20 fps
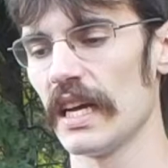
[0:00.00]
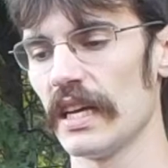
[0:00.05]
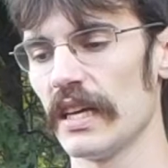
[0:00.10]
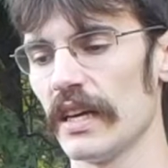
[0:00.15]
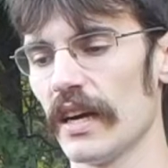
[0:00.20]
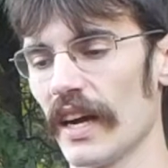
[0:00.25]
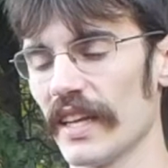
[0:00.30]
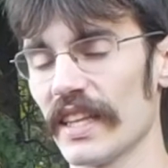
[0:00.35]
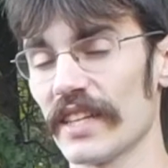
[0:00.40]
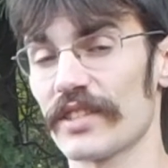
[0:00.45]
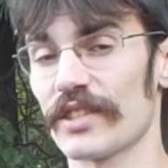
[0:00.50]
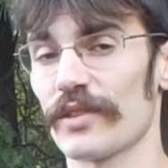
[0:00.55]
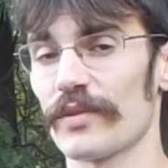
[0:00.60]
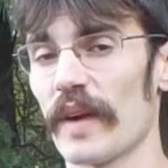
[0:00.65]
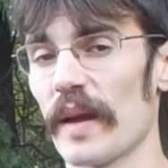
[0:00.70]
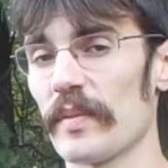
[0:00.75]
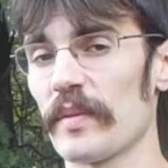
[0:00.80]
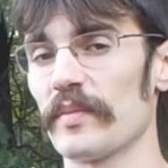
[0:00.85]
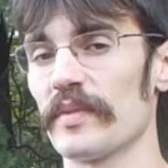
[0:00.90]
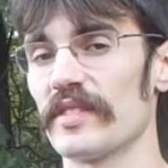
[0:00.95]
Alright, that's going to
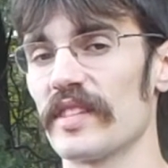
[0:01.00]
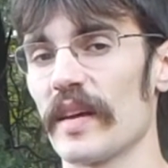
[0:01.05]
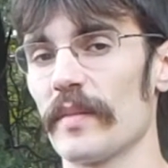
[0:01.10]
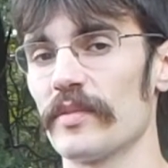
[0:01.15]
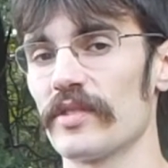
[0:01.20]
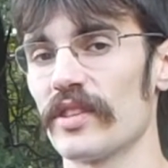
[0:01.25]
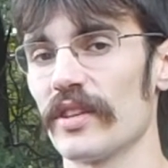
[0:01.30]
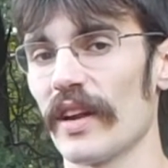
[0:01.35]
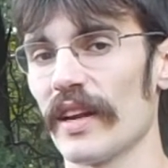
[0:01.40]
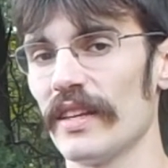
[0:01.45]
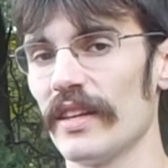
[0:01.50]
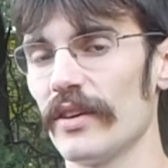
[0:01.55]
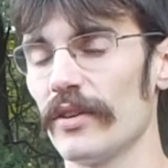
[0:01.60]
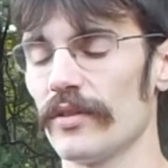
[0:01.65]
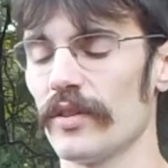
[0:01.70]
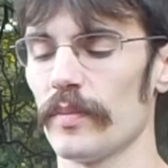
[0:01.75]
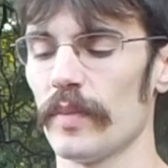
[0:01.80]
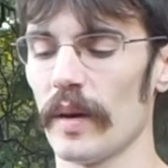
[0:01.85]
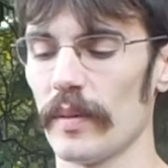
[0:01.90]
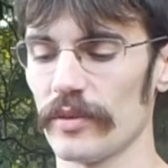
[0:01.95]
wrap up this episode. I know
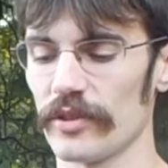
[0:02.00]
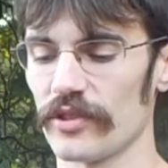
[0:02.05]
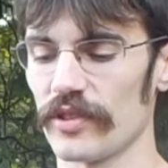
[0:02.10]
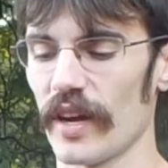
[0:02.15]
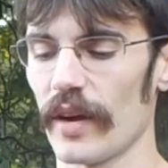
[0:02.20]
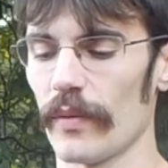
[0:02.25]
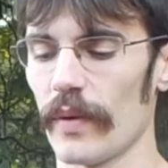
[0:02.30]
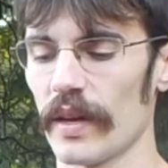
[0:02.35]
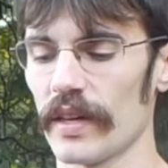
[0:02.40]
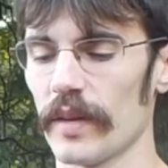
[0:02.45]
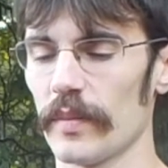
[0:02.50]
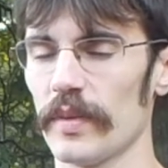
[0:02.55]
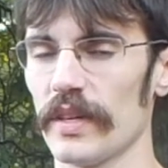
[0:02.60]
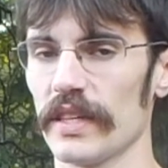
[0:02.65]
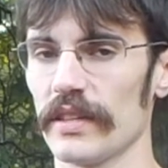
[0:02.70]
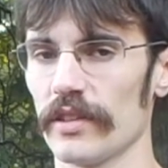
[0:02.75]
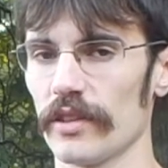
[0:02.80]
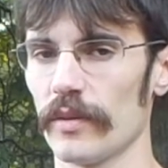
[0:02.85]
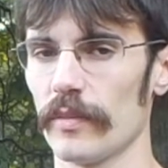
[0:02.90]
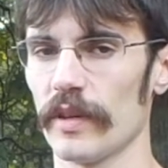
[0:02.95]
the Bubblestrat wound up being a
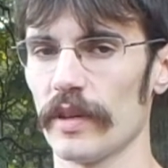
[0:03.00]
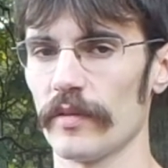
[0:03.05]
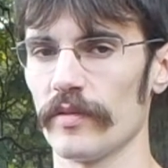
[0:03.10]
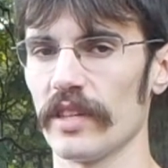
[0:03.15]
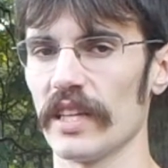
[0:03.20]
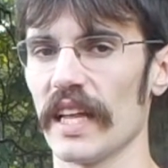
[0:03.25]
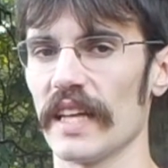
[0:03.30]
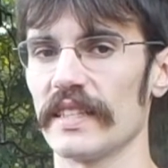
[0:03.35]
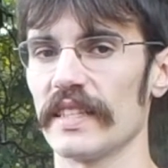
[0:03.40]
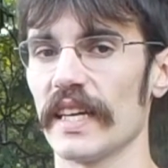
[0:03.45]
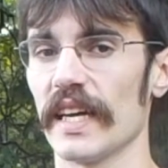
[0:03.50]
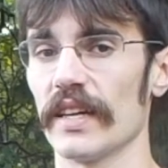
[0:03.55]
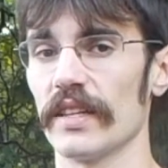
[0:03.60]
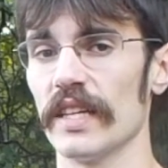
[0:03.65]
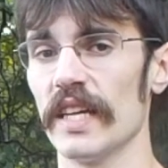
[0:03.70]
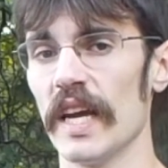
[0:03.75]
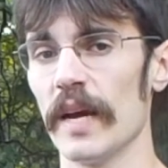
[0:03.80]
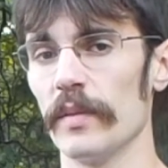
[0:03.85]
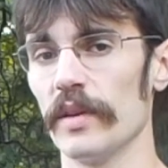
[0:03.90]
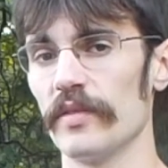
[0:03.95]
little bit of a letdown,
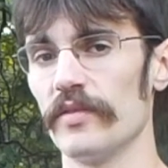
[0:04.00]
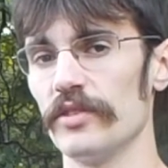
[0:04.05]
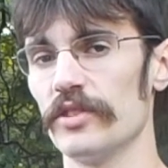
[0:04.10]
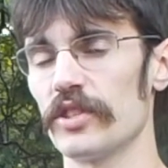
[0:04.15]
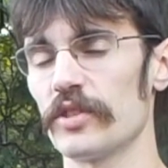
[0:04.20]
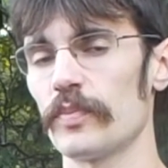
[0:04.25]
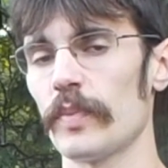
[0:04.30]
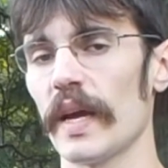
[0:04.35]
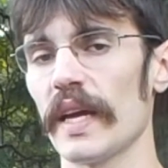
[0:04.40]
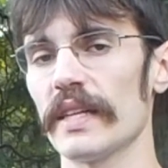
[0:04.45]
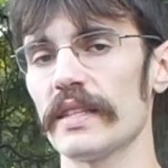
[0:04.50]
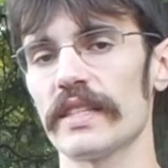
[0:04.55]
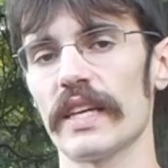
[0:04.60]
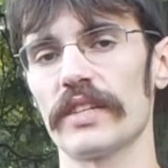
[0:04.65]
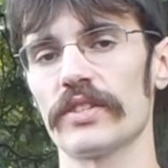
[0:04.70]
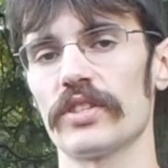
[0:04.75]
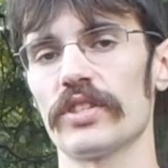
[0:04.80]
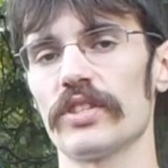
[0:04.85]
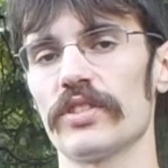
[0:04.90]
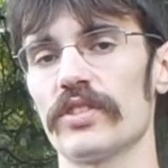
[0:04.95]
but if you just pay
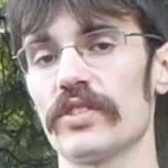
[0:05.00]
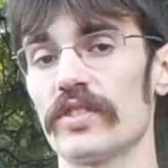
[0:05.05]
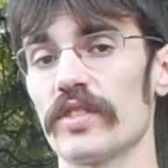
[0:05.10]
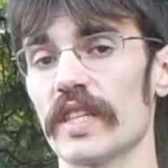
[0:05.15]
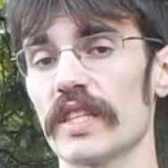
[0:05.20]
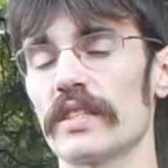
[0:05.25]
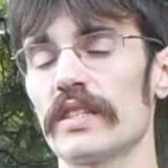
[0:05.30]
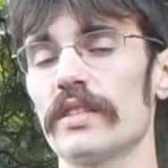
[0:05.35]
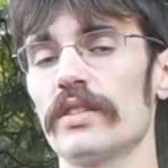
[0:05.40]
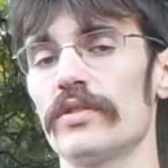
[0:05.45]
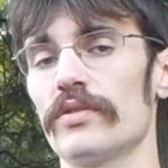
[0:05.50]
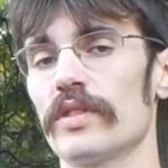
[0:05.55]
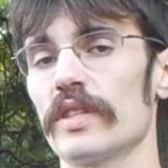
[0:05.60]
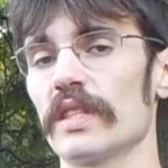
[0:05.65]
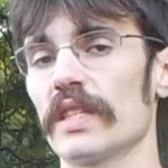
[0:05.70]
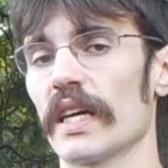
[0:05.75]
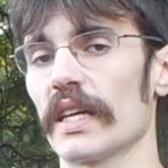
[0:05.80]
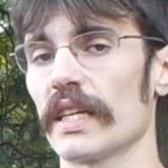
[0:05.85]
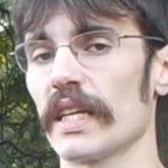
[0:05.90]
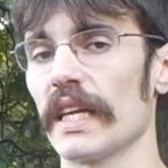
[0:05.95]
attention and stick to using
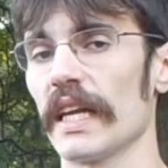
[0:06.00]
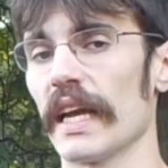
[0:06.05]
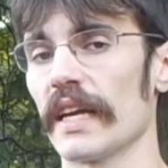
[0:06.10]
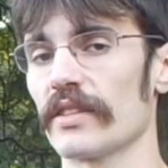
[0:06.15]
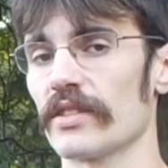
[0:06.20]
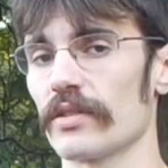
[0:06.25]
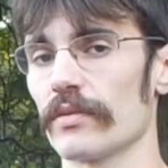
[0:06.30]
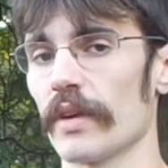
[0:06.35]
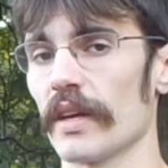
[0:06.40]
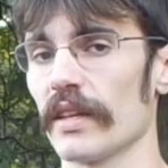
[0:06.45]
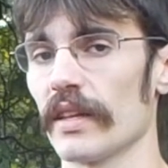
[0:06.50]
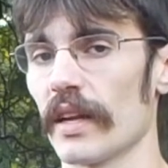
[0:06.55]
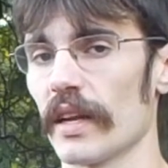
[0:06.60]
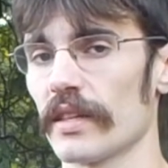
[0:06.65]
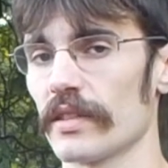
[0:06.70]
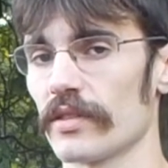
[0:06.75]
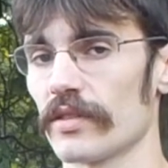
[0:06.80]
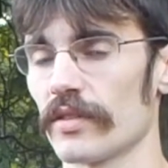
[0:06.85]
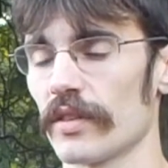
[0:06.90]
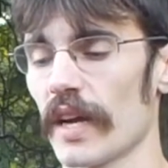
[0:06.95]
lucky eggs the way that I
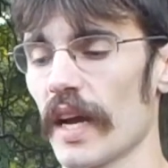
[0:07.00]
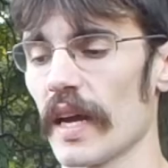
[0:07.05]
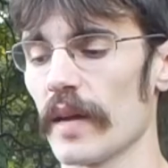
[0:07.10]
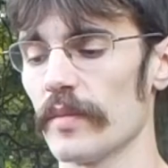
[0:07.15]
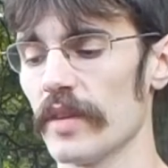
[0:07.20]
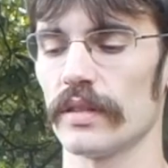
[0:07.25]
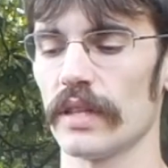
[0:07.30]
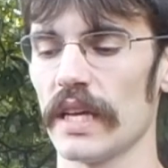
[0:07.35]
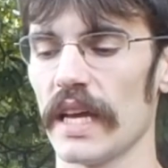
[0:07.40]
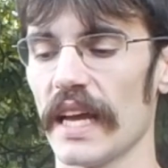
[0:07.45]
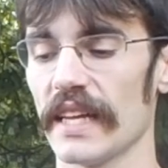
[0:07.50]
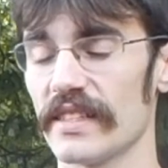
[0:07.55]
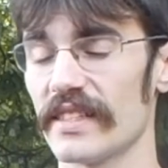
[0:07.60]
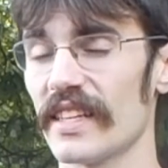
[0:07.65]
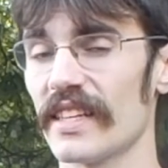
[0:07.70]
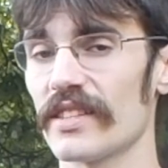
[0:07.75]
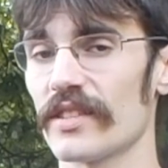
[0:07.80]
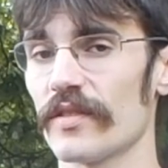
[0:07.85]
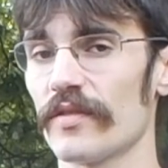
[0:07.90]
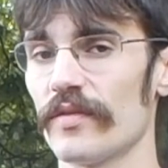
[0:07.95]
described, and stay
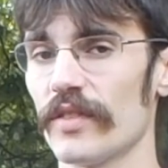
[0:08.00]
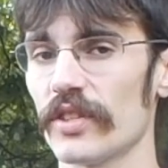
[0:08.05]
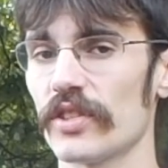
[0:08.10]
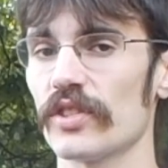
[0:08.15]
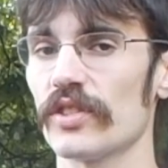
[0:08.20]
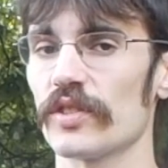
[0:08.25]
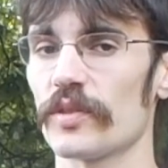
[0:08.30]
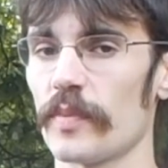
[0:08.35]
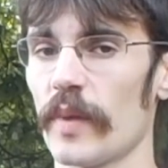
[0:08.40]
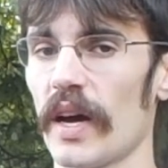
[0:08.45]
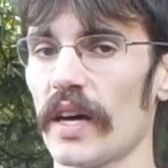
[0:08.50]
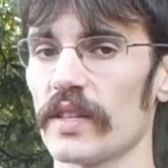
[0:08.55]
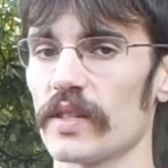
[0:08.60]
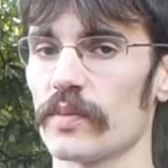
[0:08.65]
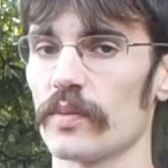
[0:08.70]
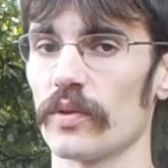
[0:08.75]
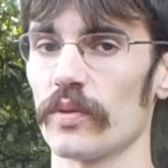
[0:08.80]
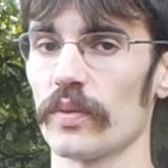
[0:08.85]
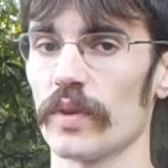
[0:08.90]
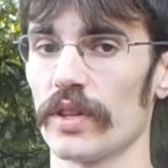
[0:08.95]
as efficient as
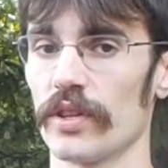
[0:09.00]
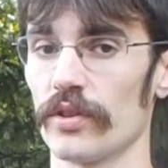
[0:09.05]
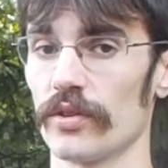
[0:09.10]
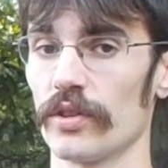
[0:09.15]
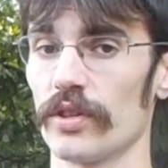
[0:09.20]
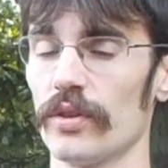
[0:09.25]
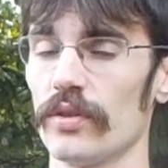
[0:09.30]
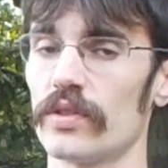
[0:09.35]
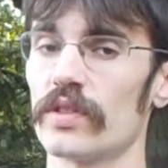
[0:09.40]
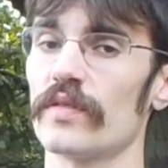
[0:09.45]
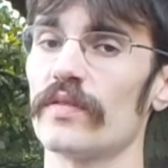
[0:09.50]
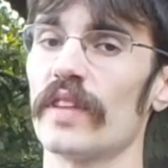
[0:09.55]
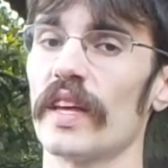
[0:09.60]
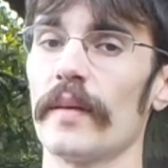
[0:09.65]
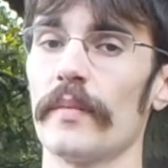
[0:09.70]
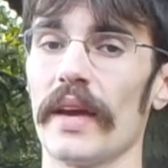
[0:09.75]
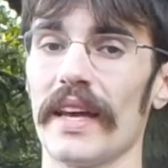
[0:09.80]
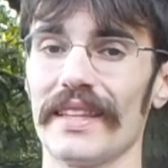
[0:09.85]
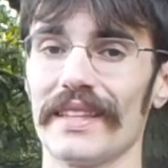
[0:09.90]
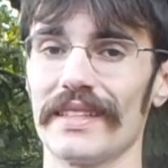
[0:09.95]
possible with your use of
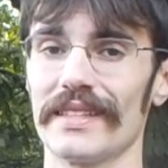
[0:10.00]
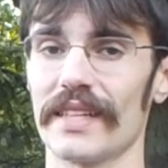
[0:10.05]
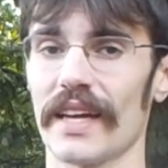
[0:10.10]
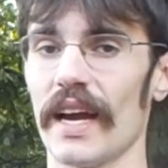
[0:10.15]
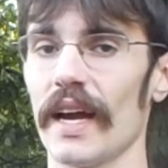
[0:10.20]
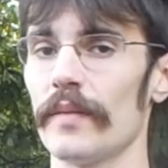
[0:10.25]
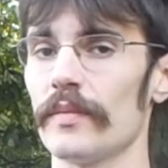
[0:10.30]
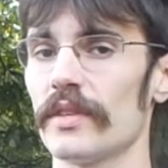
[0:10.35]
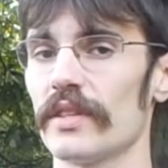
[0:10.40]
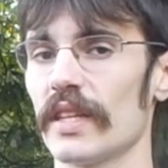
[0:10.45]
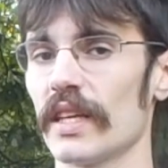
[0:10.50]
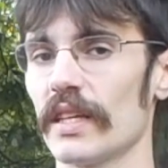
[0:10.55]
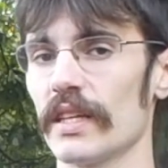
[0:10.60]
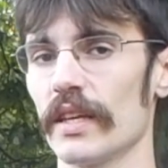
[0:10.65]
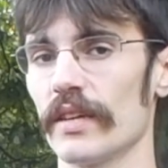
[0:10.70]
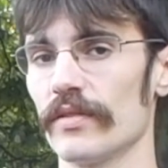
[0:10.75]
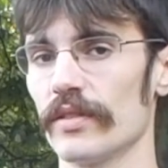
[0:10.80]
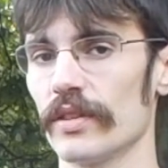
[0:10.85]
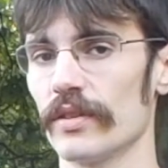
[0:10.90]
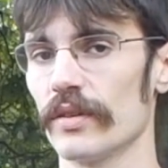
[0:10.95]
them and the time that they
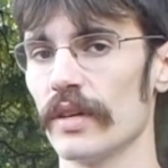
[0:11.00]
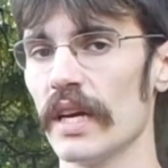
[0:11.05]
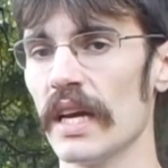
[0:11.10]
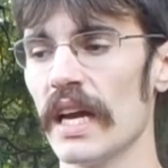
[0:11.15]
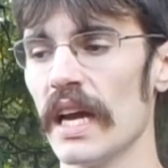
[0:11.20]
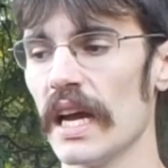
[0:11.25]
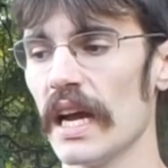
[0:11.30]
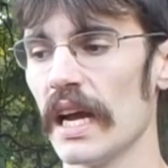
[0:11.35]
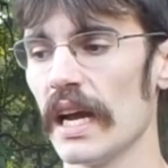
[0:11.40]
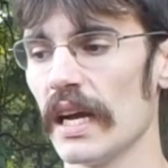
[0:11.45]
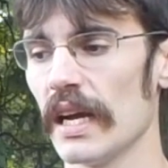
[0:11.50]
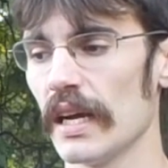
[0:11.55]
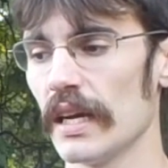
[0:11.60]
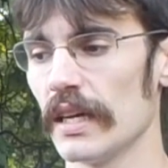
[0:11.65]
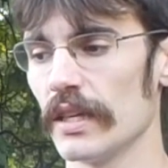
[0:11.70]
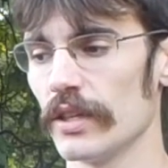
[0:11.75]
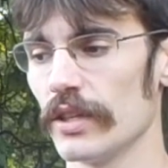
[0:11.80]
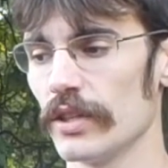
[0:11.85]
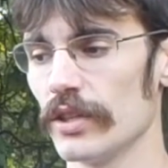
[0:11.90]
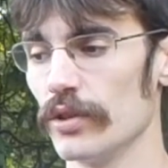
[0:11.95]
give you,
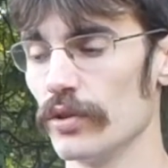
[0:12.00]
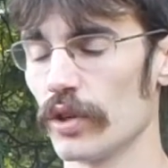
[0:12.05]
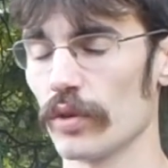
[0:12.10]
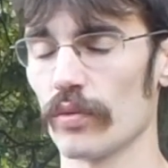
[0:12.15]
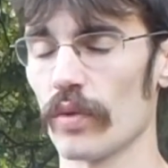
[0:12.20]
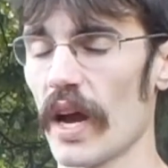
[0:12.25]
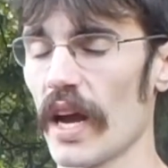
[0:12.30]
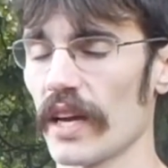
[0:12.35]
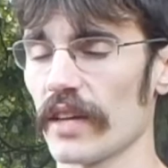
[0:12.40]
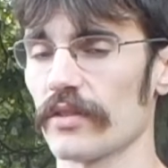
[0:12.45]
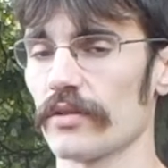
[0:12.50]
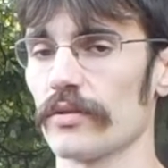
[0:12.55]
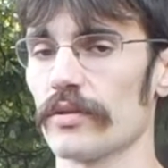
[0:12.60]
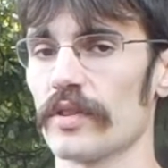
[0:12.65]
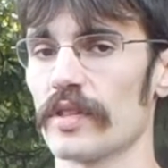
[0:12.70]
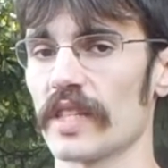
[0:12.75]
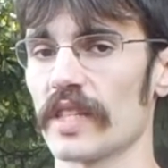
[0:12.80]
you can rocket through this